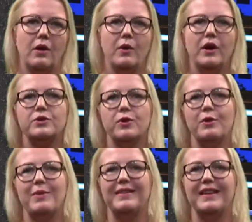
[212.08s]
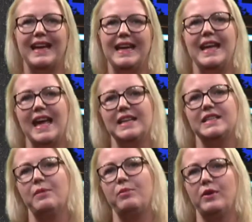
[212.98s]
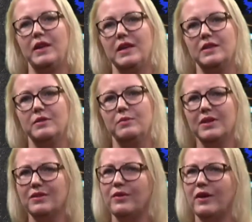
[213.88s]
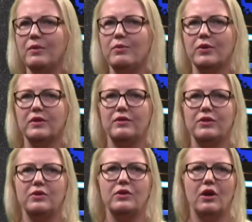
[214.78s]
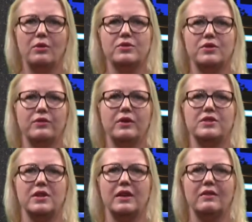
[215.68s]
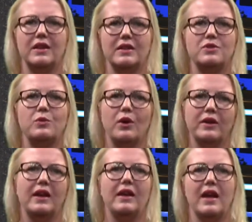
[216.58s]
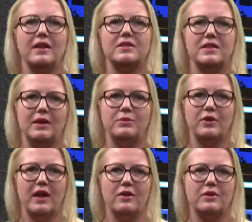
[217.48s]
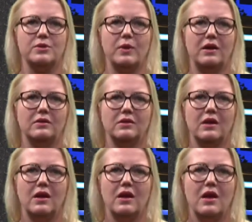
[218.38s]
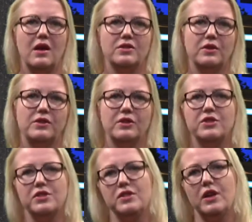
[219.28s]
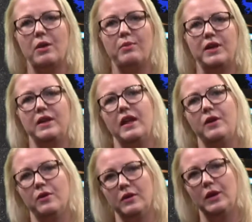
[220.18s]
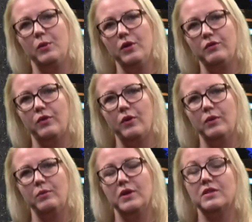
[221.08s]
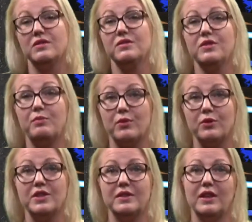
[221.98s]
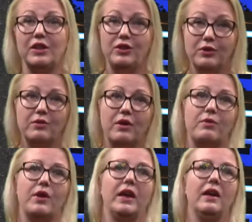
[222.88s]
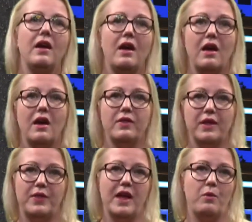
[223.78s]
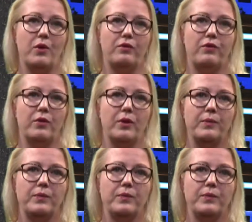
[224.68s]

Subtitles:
We are talking about engaged employees, but it's very important if you do global software engineering that it's one engaged team together as well. So it's not just the company they currently work for, but it's also the project that you are running that they work for.